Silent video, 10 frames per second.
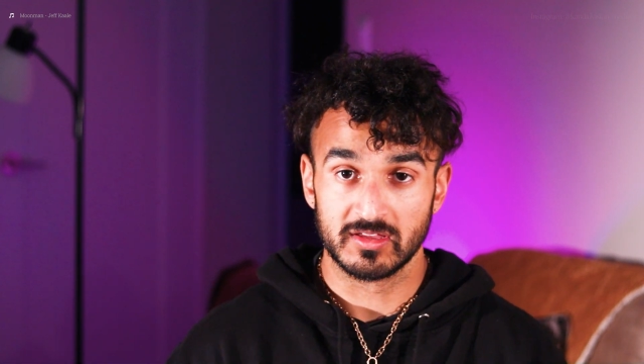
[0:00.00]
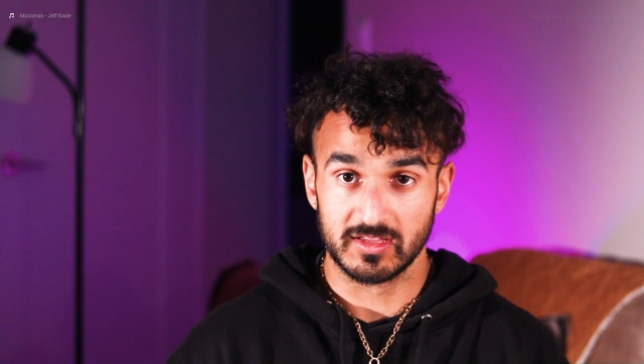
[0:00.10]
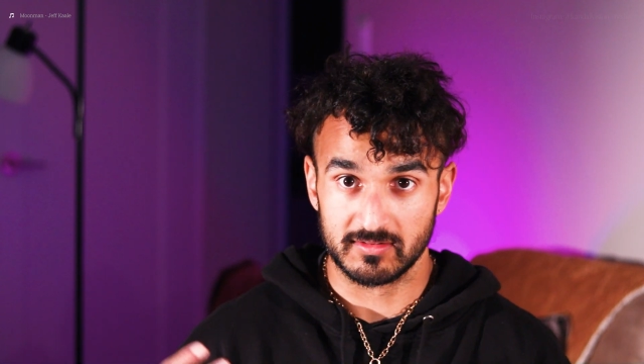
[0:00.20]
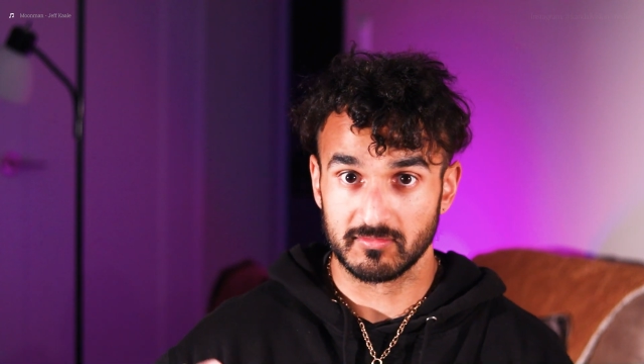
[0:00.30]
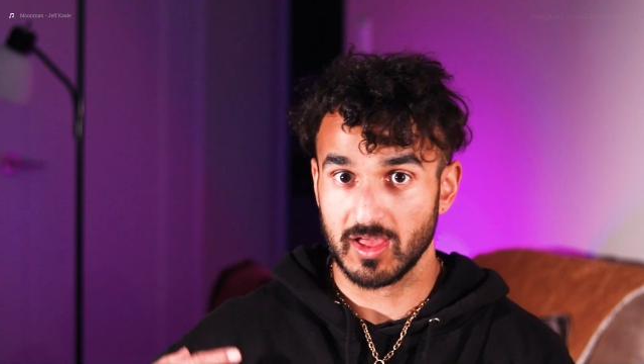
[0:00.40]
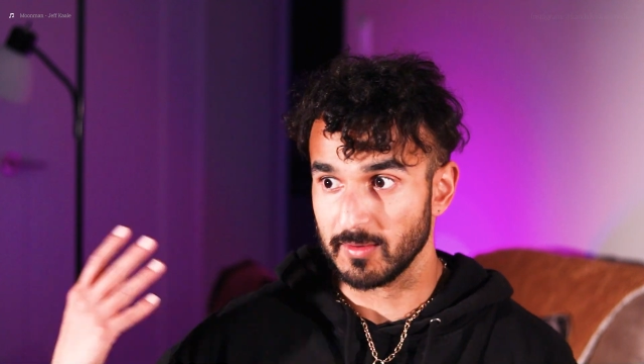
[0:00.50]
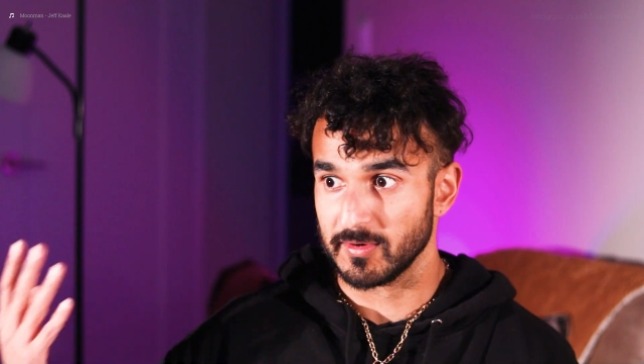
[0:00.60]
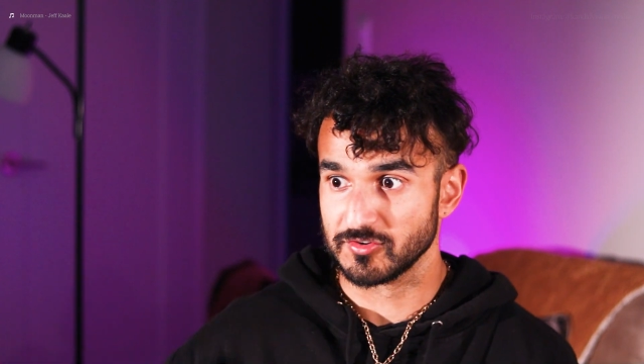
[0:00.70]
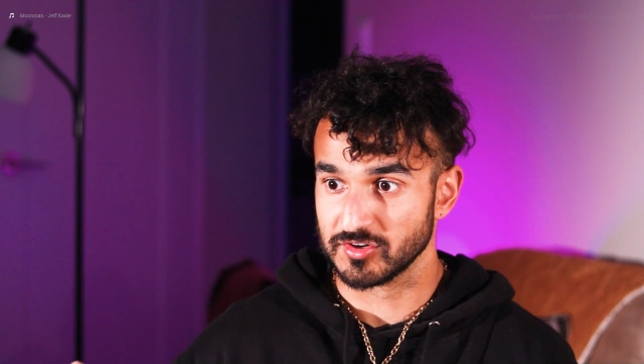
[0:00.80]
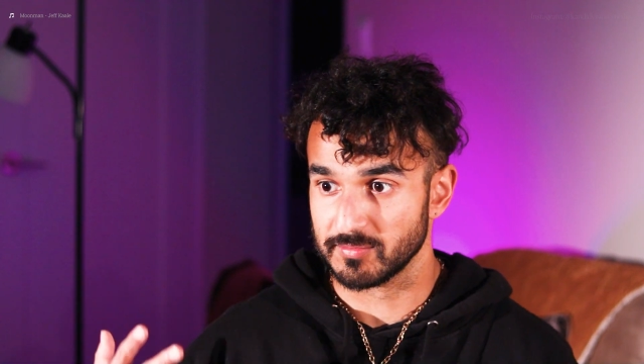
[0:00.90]
In
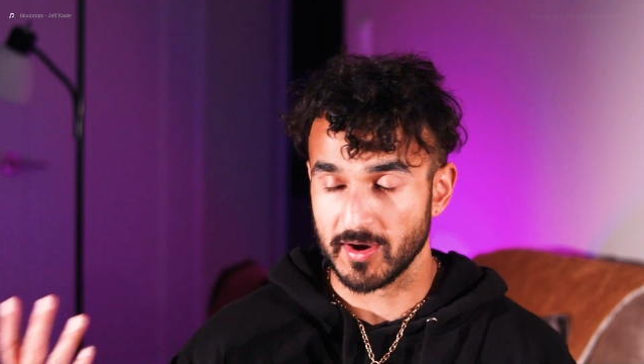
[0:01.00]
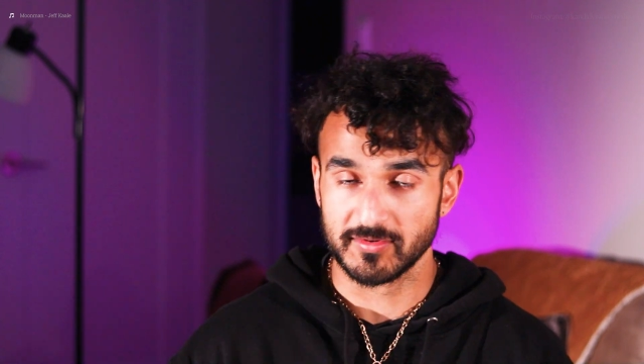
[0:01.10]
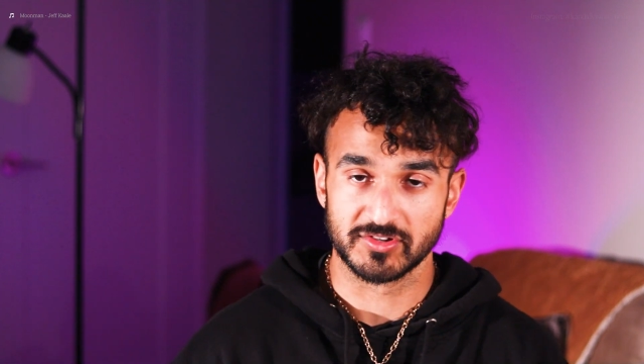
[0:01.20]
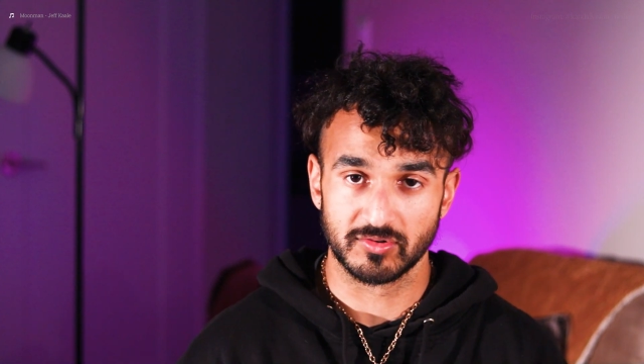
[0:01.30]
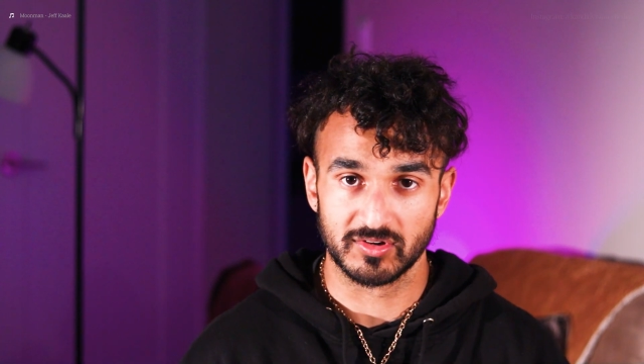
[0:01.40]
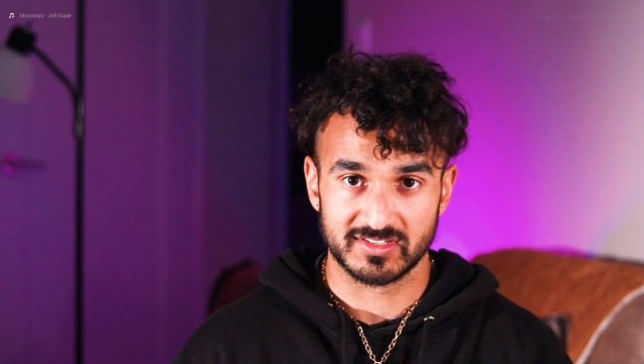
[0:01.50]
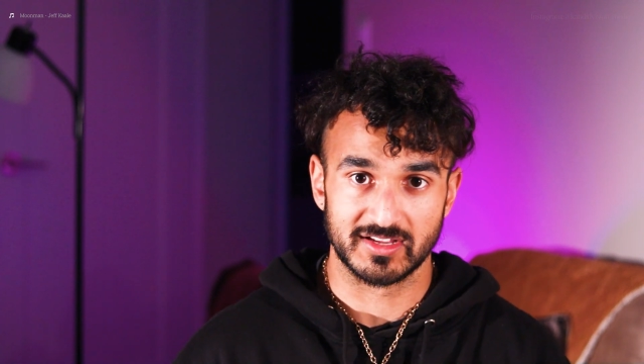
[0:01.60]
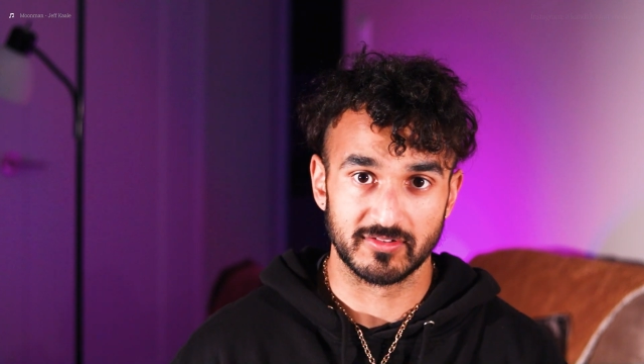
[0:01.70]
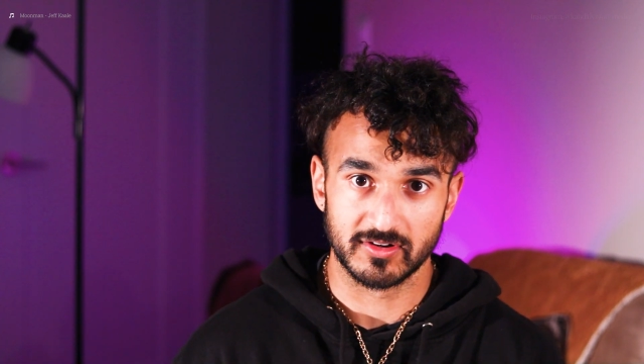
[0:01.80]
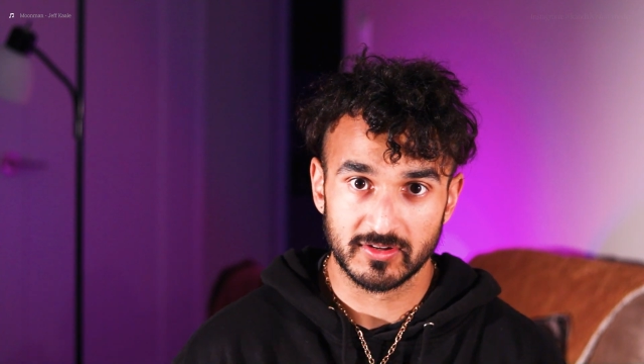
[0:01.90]
elementary, primary school,
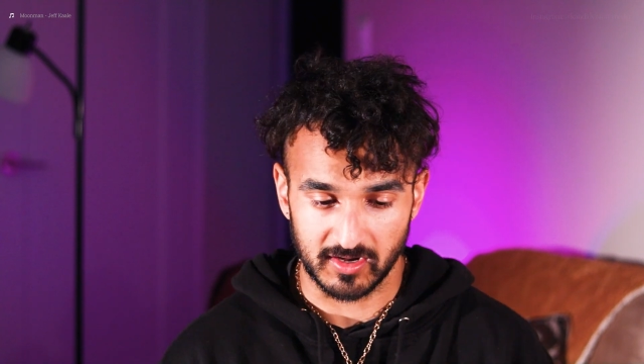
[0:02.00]
etc.